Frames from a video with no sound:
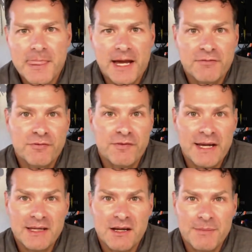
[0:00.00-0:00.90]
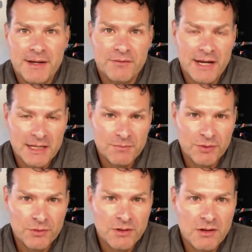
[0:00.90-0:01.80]
I fight about writing
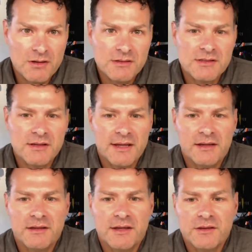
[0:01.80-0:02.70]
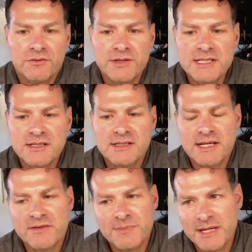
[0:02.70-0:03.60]
protocols, and the reason is
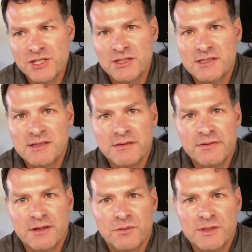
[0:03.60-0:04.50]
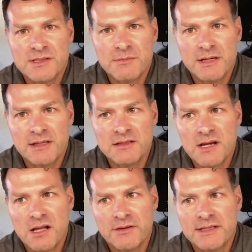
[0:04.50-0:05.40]
every patient is different. What somebody can
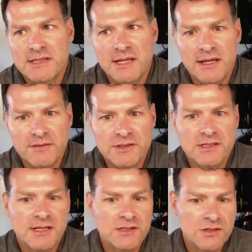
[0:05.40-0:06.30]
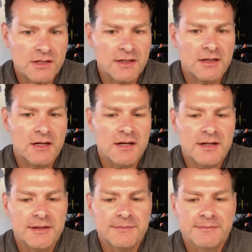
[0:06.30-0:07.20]
tolerate today versus yesterday.
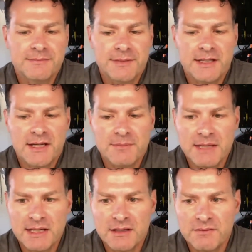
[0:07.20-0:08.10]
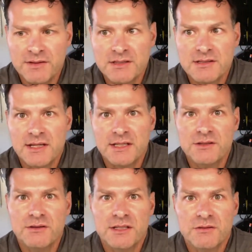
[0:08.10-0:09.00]
But I'm getting convinced that I
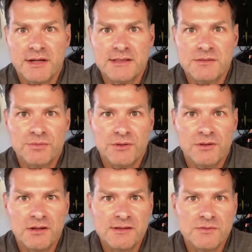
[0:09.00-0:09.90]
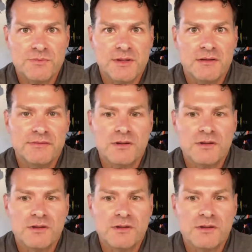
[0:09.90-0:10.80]
do need to write some protocols with
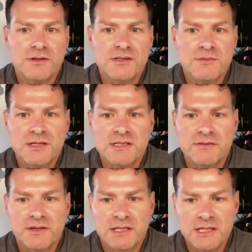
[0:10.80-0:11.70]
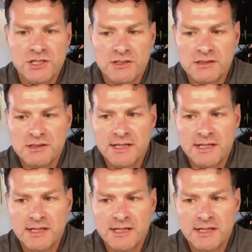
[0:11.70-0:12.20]
BFR for some of these different conditions.